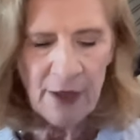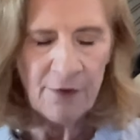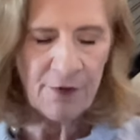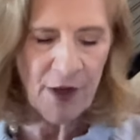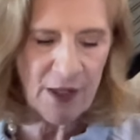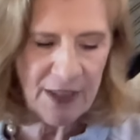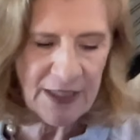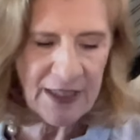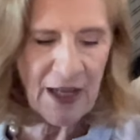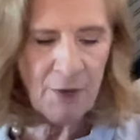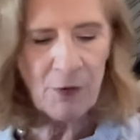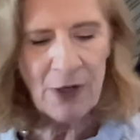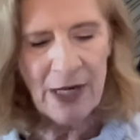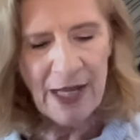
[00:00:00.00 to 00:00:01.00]
Finding
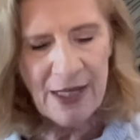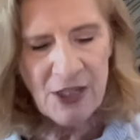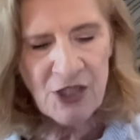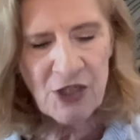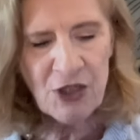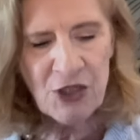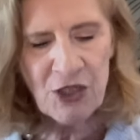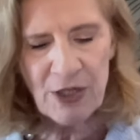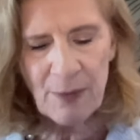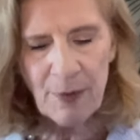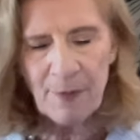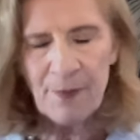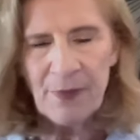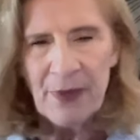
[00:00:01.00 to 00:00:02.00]
that relationship.
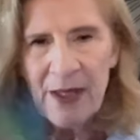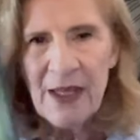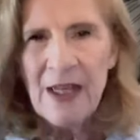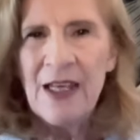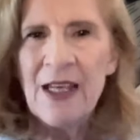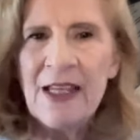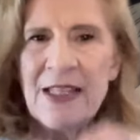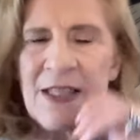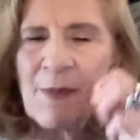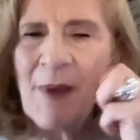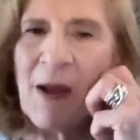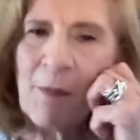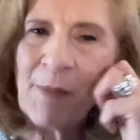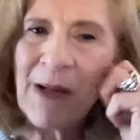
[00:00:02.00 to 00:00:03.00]
It's
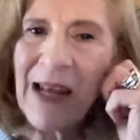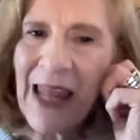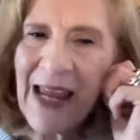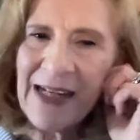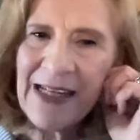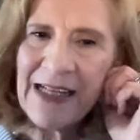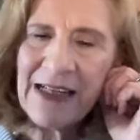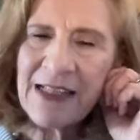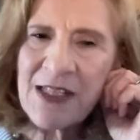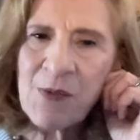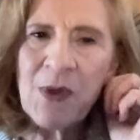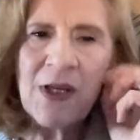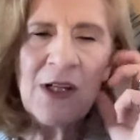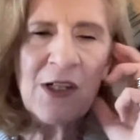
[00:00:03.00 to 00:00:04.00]
about planning as
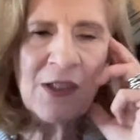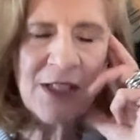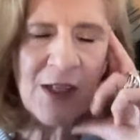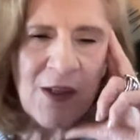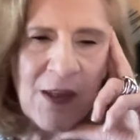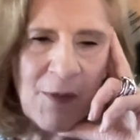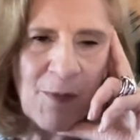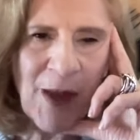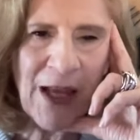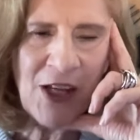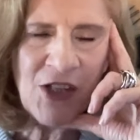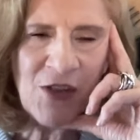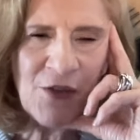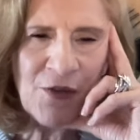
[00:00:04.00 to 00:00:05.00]
well. So, the
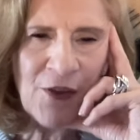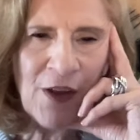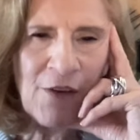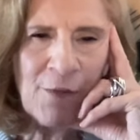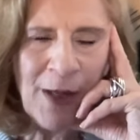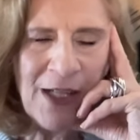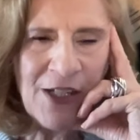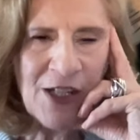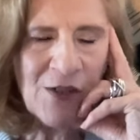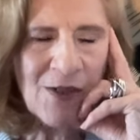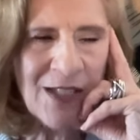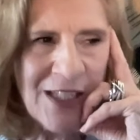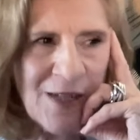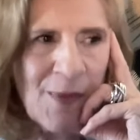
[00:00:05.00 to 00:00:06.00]
page of, of,
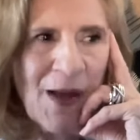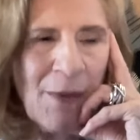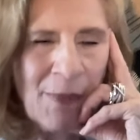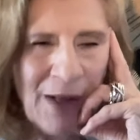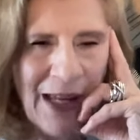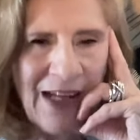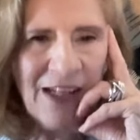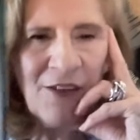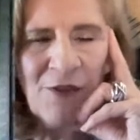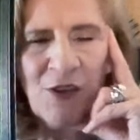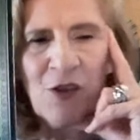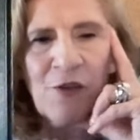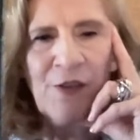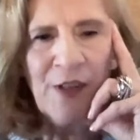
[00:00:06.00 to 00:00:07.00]
Pentacles is about planning for
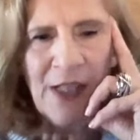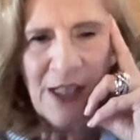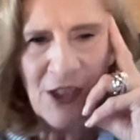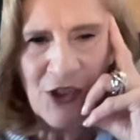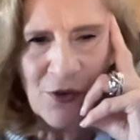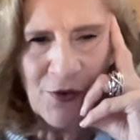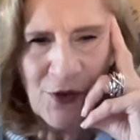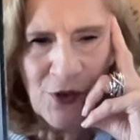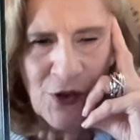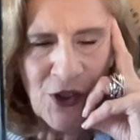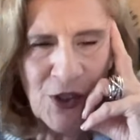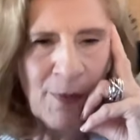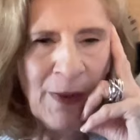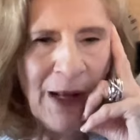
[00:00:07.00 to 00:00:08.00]
your financial
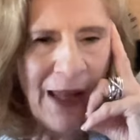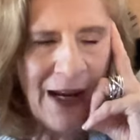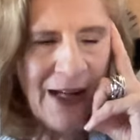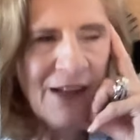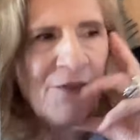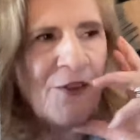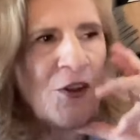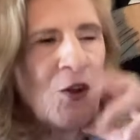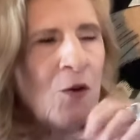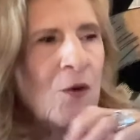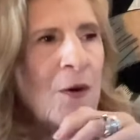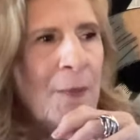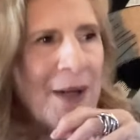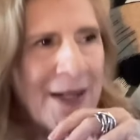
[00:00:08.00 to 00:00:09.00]
future, planning for
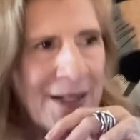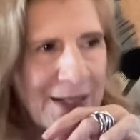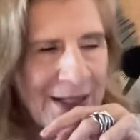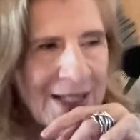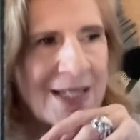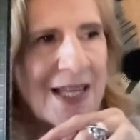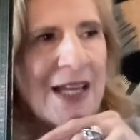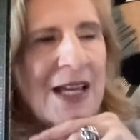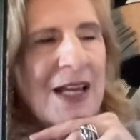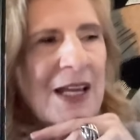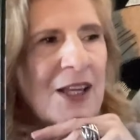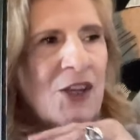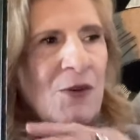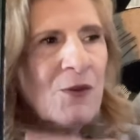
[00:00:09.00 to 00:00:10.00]
your abundance.
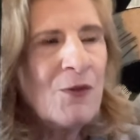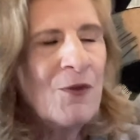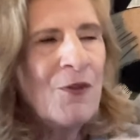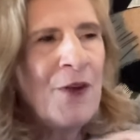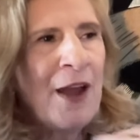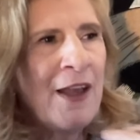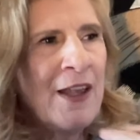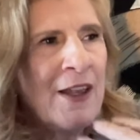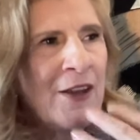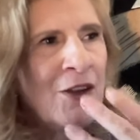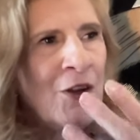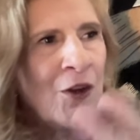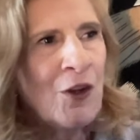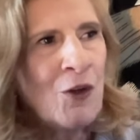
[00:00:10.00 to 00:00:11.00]
You, uh, it,
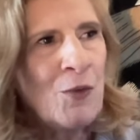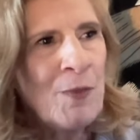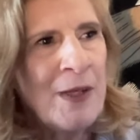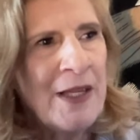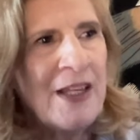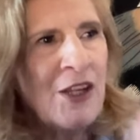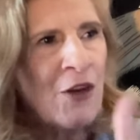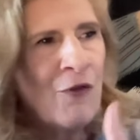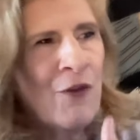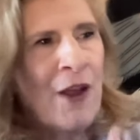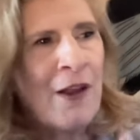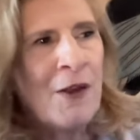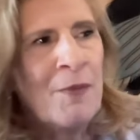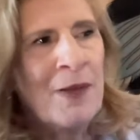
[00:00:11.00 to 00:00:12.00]
you know, could be your,
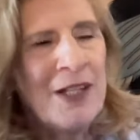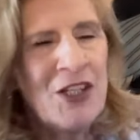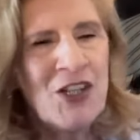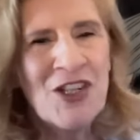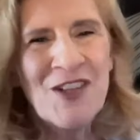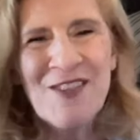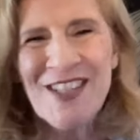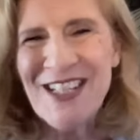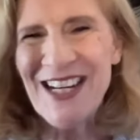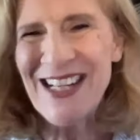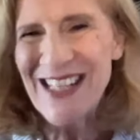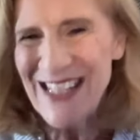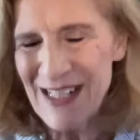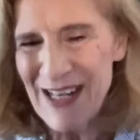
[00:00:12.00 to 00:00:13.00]
a completion of
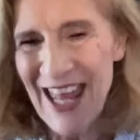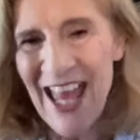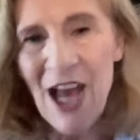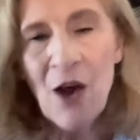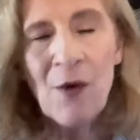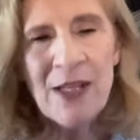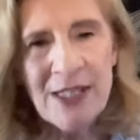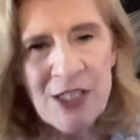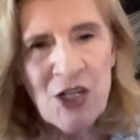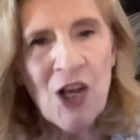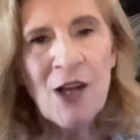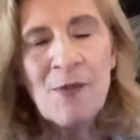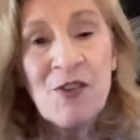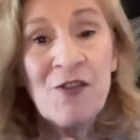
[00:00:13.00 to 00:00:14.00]
study, and now it's
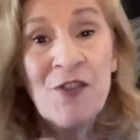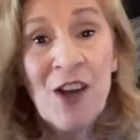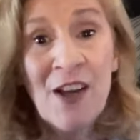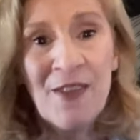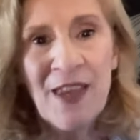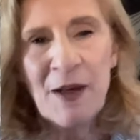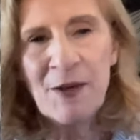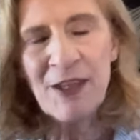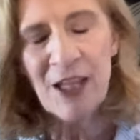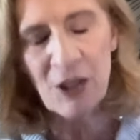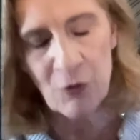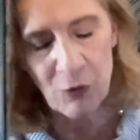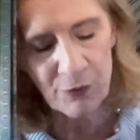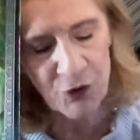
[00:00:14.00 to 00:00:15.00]
time to find that,
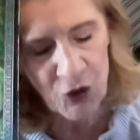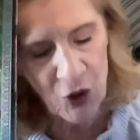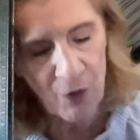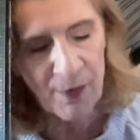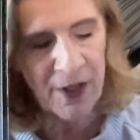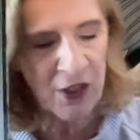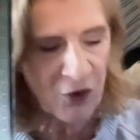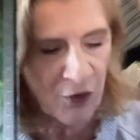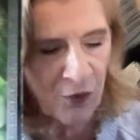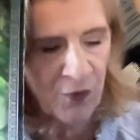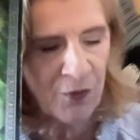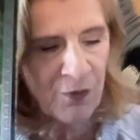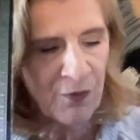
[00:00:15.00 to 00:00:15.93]
that job that you